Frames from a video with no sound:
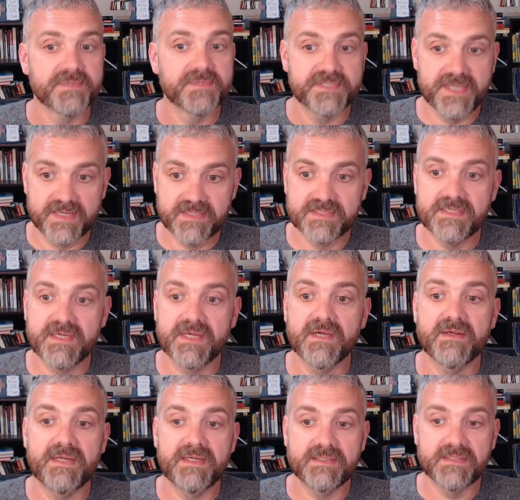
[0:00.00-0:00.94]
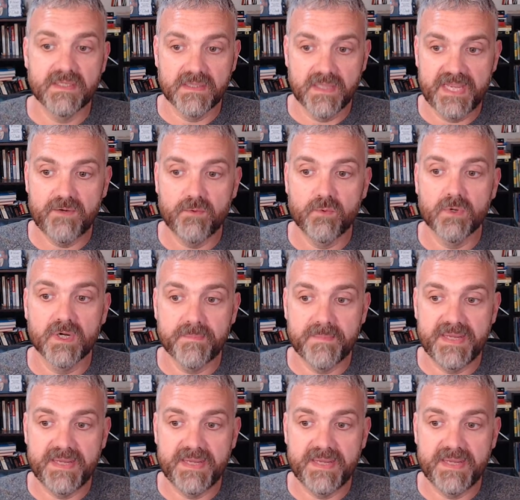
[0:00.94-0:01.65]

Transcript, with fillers: sedentary to light work,